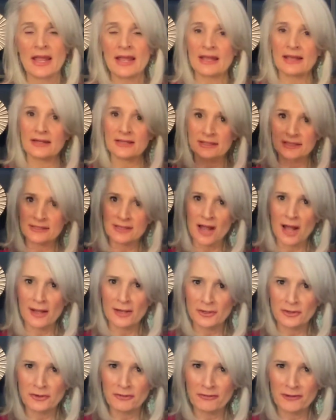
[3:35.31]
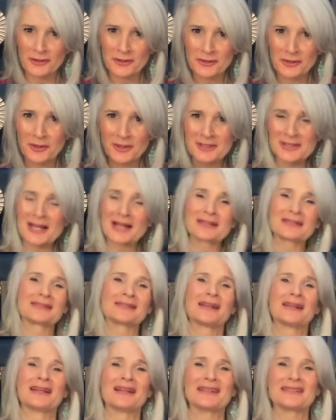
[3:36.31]
It is not in your frontal cortex,
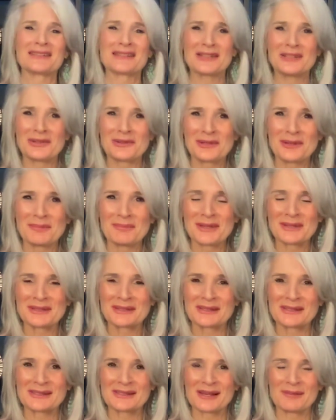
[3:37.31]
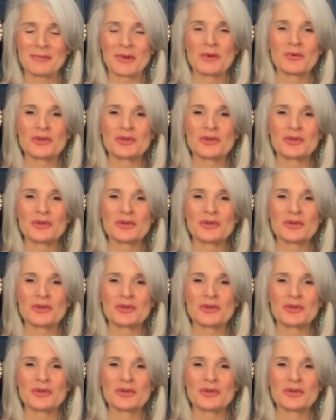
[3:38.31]
it's in your limbic system,